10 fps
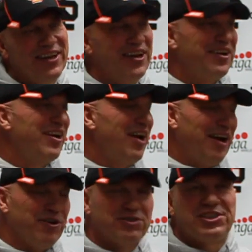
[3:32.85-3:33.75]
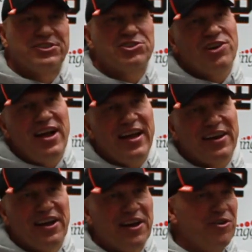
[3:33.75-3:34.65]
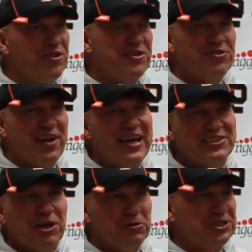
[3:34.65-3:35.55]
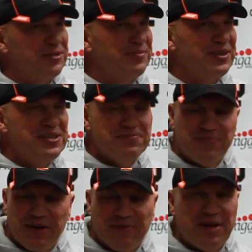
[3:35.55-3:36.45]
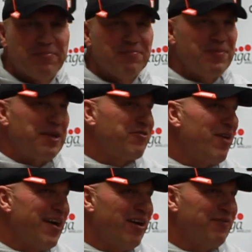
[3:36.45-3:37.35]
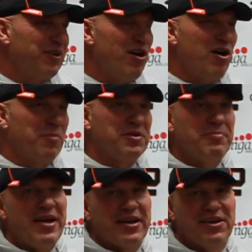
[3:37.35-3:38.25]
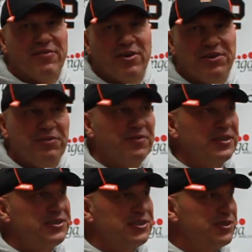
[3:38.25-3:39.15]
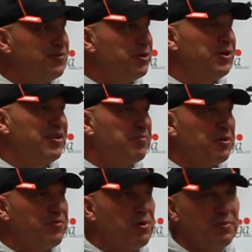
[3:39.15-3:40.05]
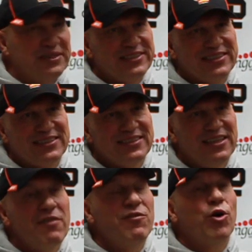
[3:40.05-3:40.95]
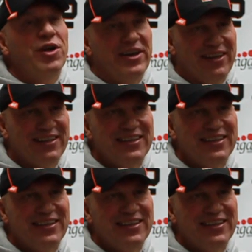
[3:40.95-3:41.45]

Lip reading: And I know those kids tried, and I know the two guys coaching them, they tried awfully hard, but the back end of our defense is void of performance. Void.